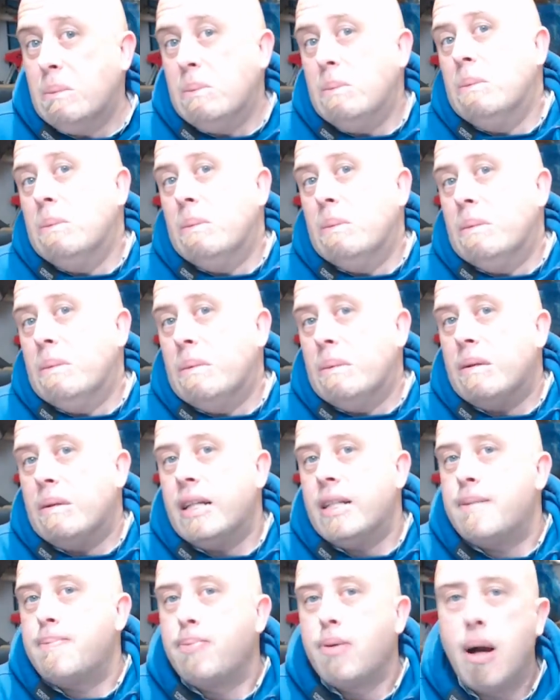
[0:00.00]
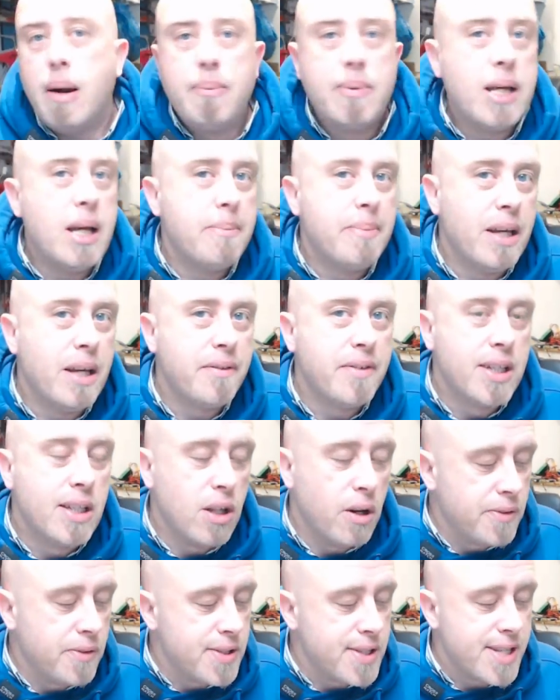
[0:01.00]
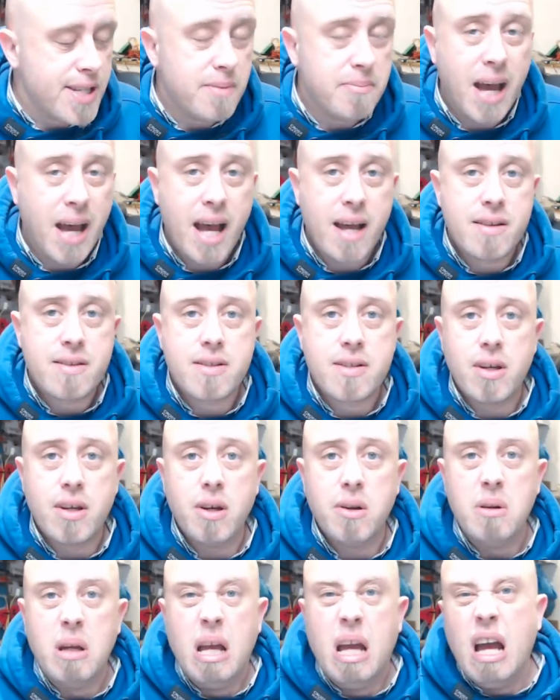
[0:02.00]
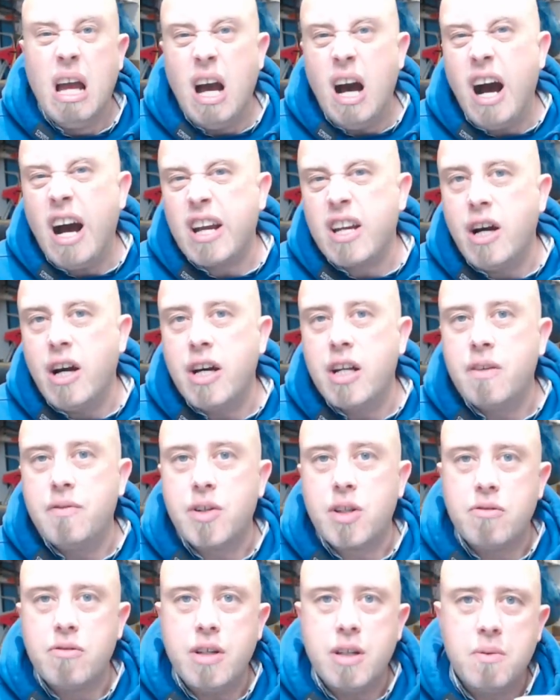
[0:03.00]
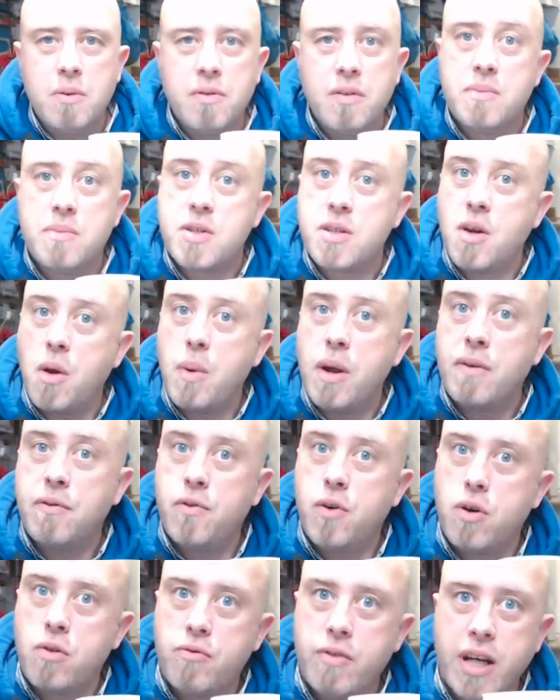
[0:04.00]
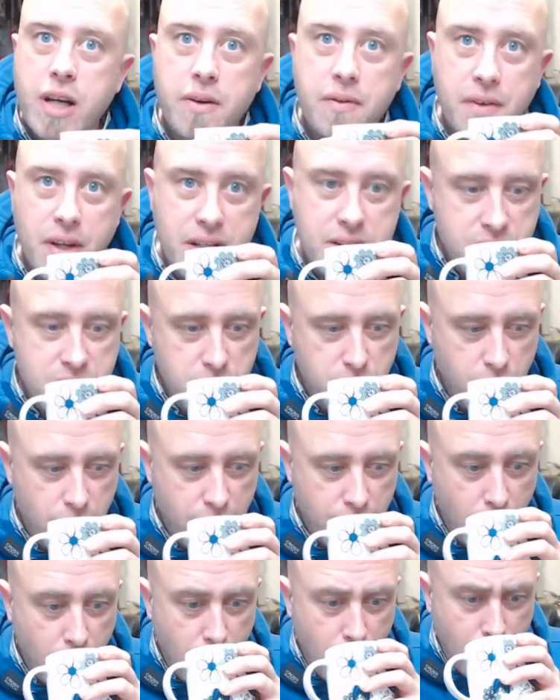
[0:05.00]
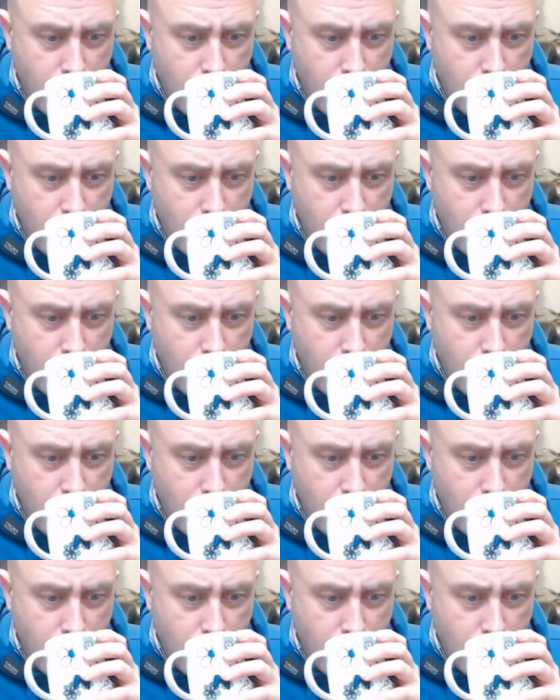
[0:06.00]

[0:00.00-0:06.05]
it's probably a bit of a novelty mat, so I kind of agreed with him. So I went for a rear-facing one.